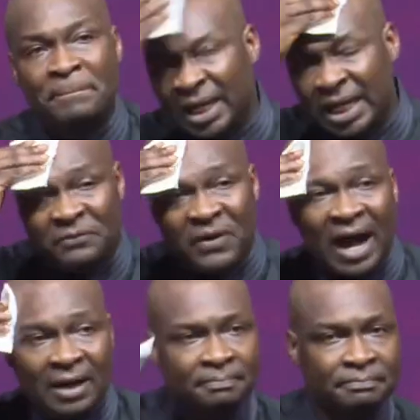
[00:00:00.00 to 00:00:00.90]

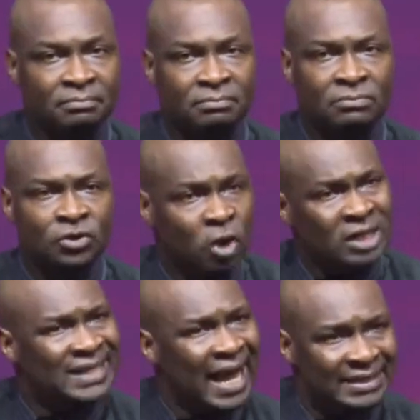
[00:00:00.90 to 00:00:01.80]
believer,
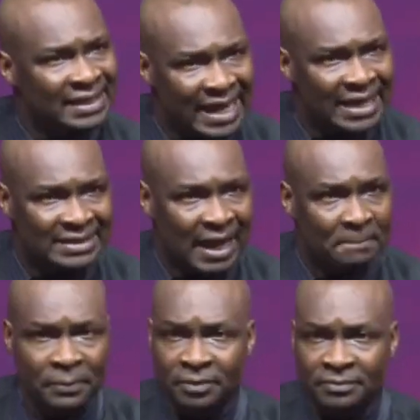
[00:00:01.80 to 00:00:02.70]
just like this
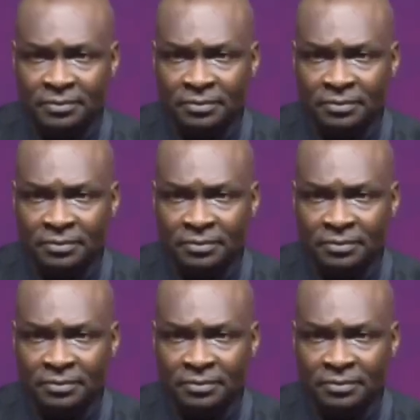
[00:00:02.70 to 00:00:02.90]
example,